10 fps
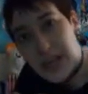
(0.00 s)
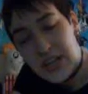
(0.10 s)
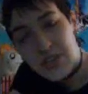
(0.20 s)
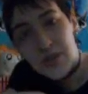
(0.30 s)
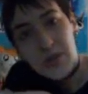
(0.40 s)

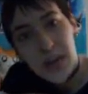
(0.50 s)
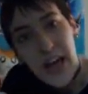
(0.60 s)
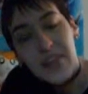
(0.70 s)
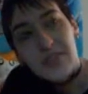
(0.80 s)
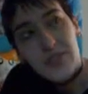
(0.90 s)
Pikachu, and
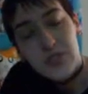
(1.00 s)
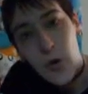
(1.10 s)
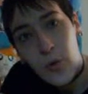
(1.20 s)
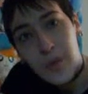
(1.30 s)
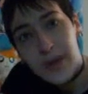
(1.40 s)
I have
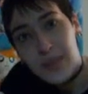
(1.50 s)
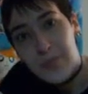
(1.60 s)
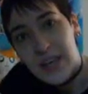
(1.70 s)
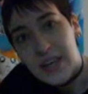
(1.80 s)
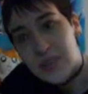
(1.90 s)
so many
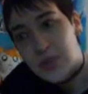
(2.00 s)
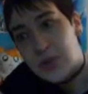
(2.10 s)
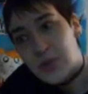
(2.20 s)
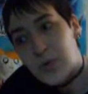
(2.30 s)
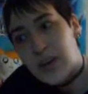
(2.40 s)

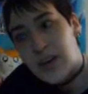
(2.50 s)
Pikachu,